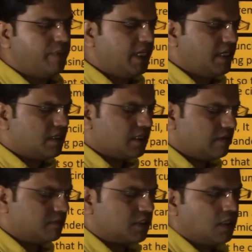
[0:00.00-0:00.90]
Many a
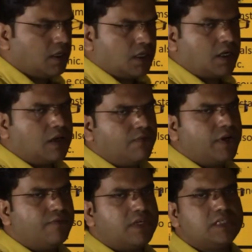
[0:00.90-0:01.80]
times uh,
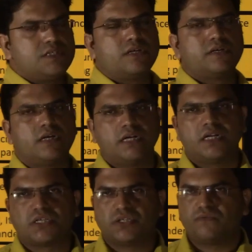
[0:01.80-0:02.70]
whenever the general
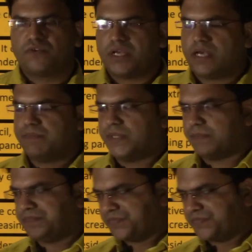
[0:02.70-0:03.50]
election would happen